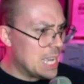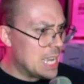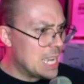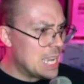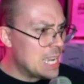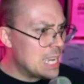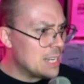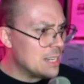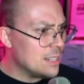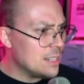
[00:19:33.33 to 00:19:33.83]

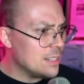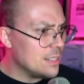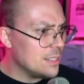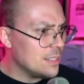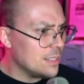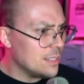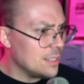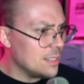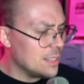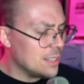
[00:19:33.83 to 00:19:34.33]

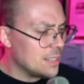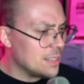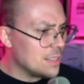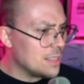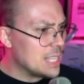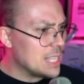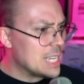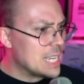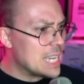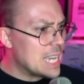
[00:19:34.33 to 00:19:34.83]
in
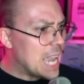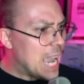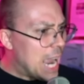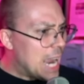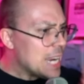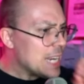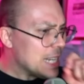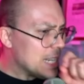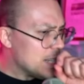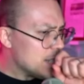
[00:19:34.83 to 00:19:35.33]
the
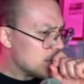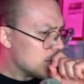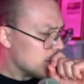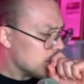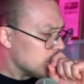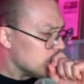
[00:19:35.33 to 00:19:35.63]
80s,